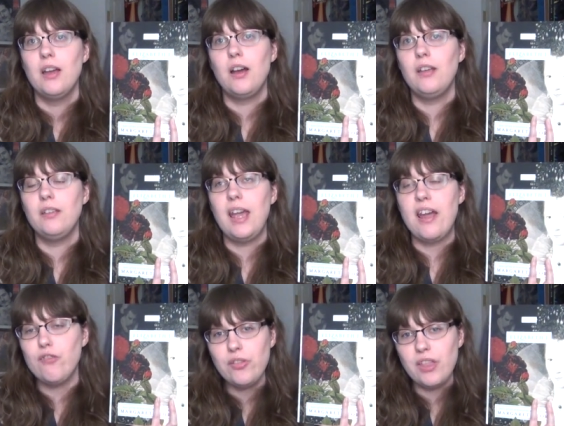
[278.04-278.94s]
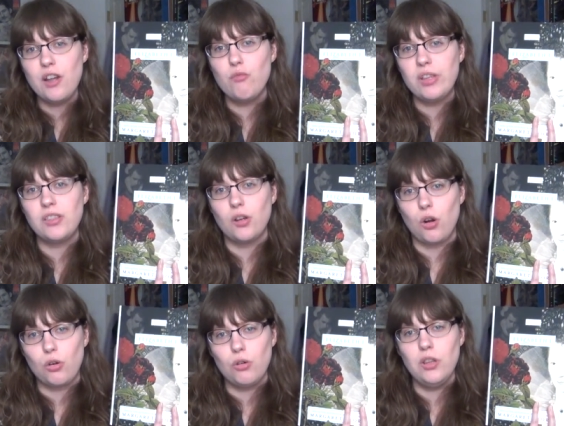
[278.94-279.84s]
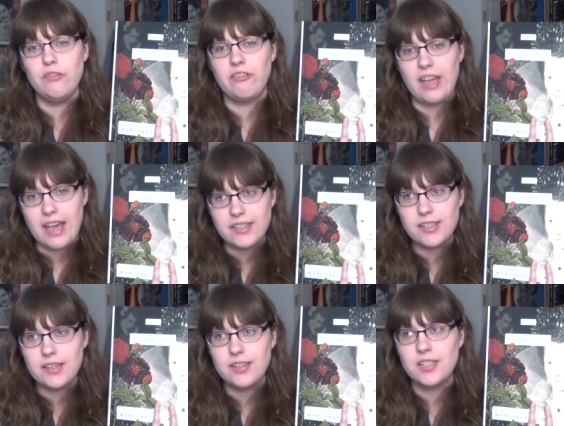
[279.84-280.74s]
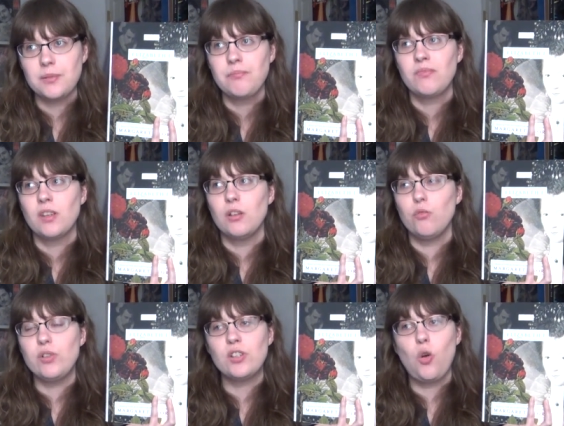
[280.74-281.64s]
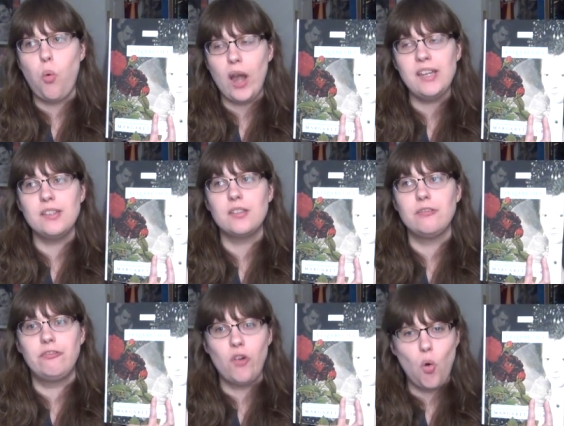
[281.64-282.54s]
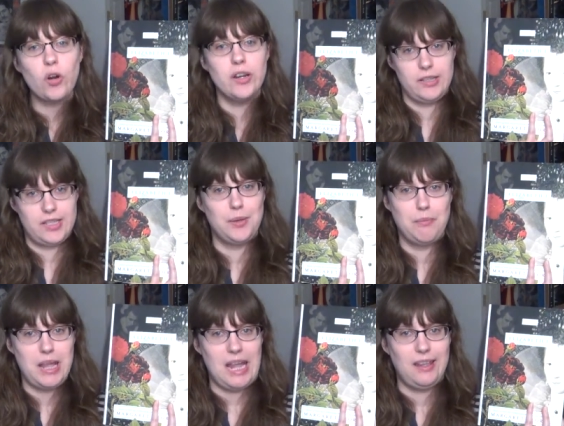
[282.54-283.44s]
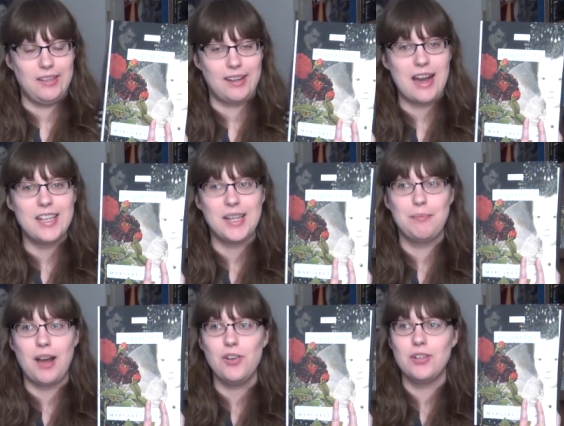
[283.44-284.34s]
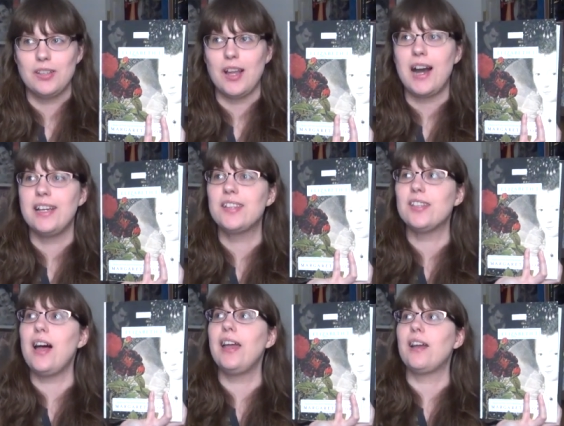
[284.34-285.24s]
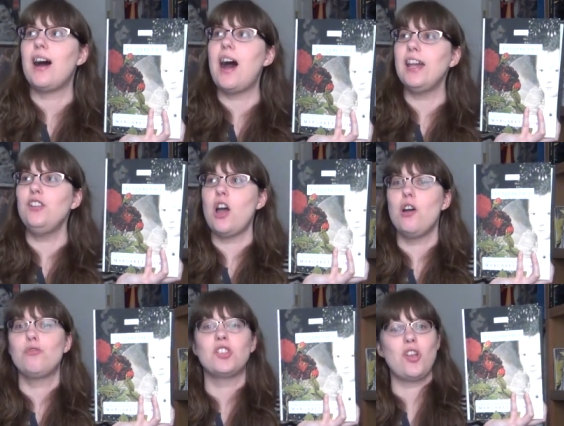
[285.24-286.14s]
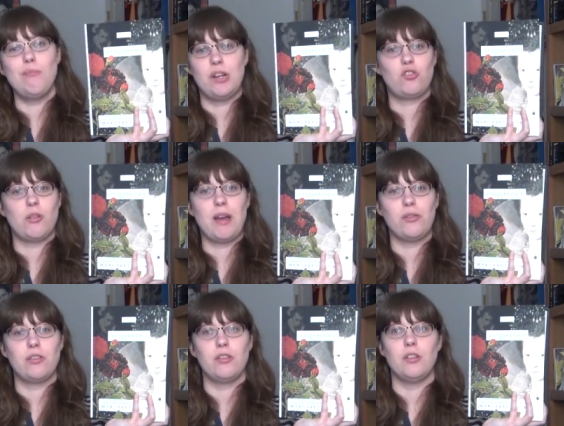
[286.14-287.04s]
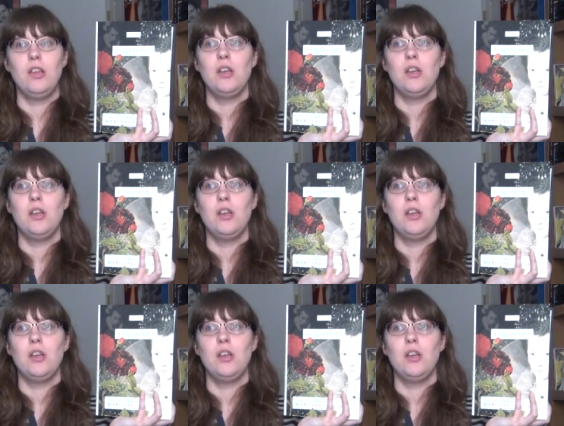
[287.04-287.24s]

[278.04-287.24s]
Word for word: uh, everything with the Earl of Essex was quite foreign to me. You guys, I'm not gonna lie. It's like, I know so much about the,